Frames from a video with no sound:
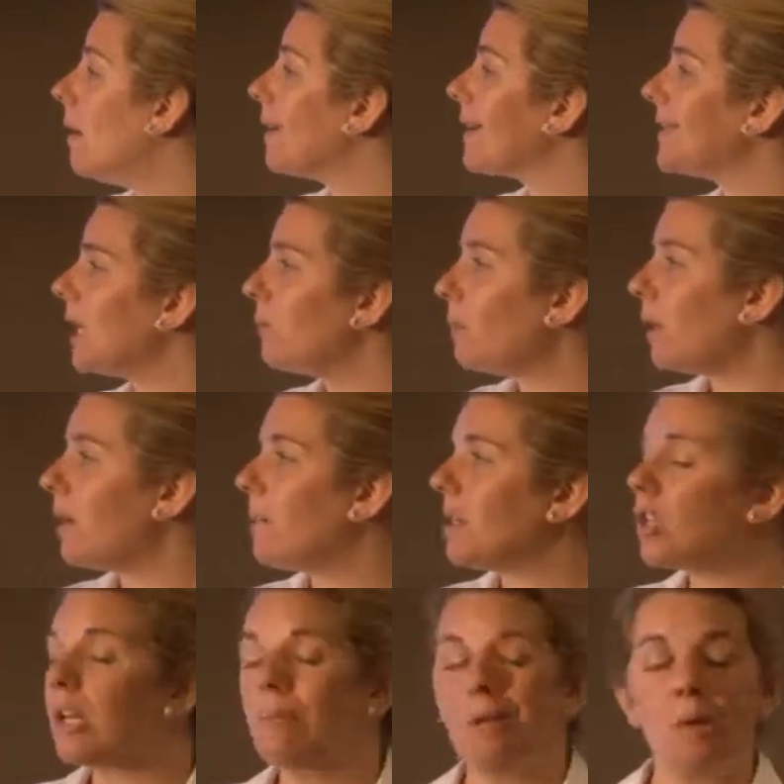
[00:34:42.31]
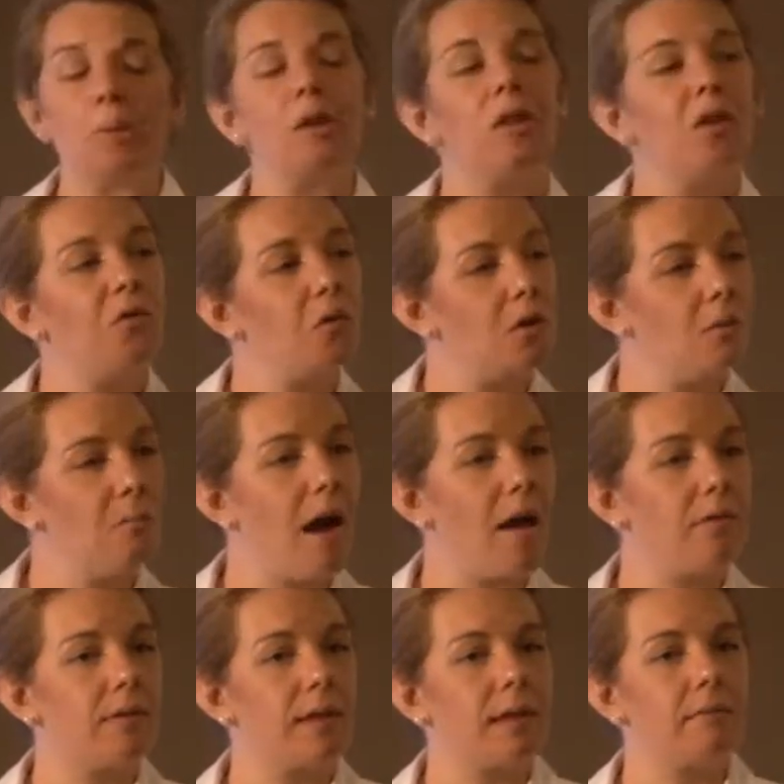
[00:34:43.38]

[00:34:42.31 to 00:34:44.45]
because they're pretty much going to be with you for a month.